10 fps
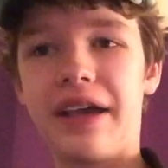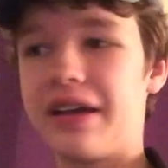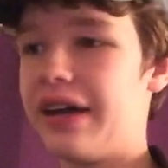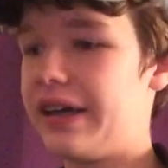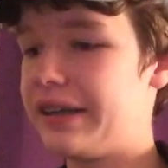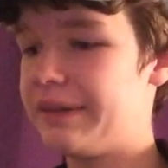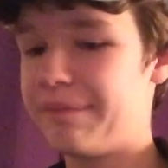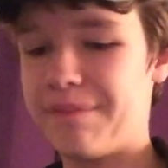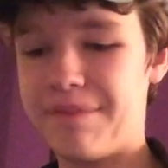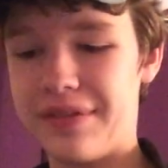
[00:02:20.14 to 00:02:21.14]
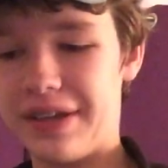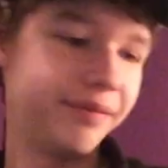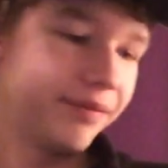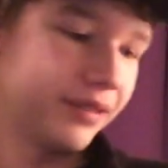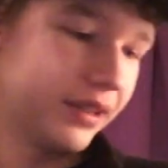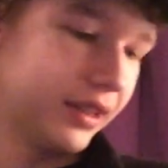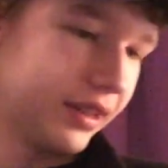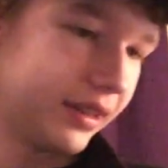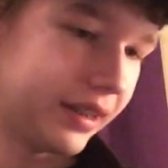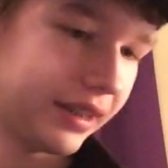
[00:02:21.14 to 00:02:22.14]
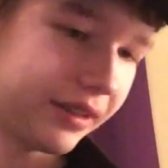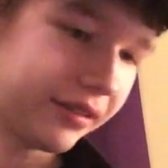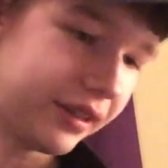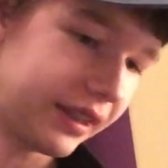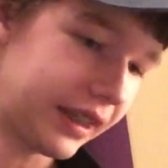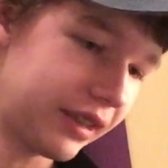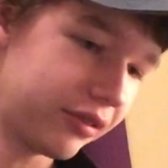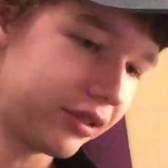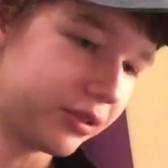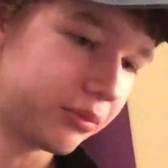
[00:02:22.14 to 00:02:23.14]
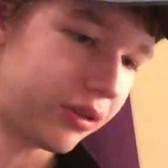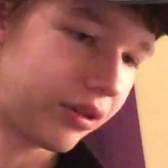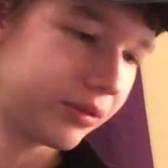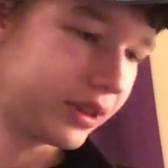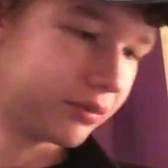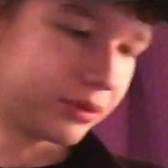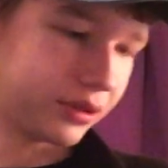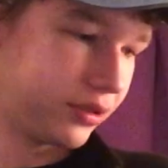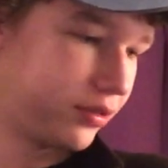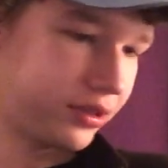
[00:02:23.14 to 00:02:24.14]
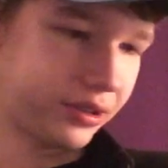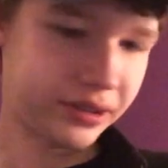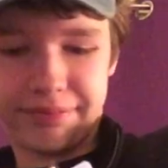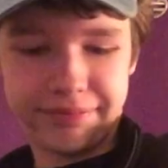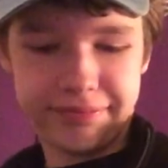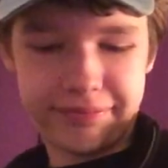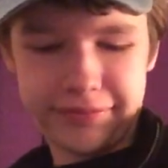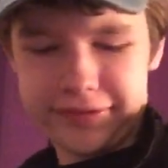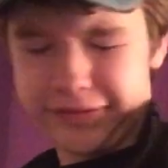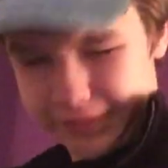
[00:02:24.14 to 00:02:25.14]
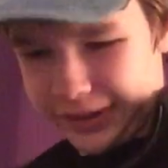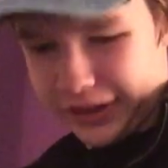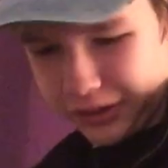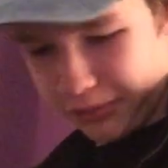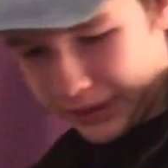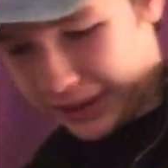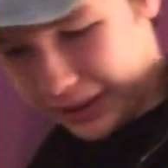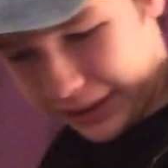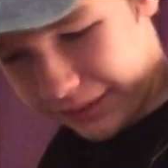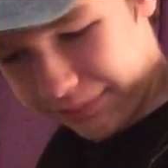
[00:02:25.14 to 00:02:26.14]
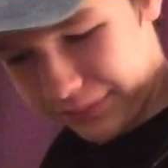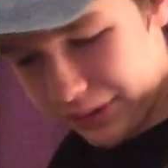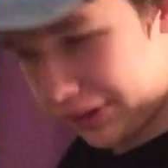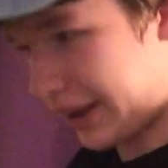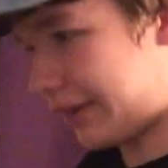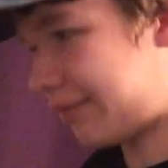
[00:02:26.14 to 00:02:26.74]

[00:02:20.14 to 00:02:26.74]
got it. Now, I guess we should blow out these balloons here. Oh my god, okay.